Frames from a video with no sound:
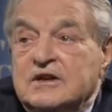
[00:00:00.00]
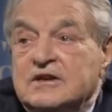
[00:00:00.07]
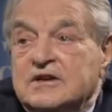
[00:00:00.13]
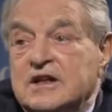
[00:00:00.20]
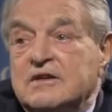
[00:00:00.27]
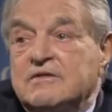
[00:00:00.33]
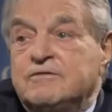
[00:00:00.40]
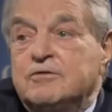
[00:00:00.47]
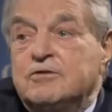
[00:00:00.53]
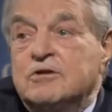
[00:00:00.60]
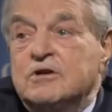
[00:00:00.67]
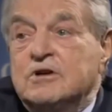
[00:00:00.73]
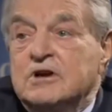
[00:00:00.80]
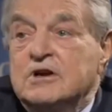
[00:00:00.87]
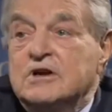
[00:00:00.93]

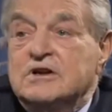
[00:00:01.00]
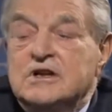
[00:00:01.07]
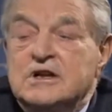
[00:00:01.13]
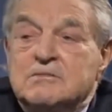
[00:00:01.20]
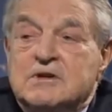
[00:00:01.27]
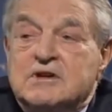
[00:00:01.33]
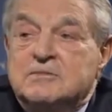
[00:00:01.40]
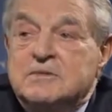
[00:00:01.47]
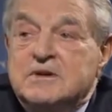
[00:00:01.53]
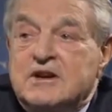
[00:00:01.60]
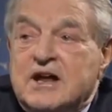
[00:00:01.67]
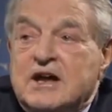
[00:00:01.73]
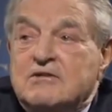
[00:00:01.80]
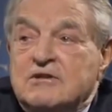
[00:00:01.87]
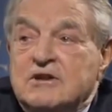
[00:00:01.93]
Therefore, they must be
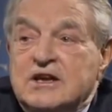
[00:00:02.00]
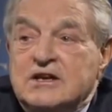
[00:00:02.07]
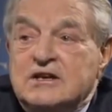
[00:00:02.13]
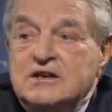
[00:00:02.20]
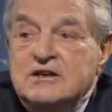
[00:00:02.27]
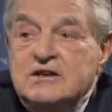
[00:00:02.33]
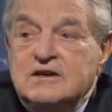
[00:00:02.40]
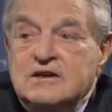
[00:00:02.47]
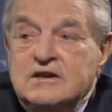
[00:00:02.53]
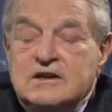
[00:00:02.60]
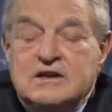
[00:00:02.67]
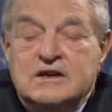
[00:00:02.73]
regulated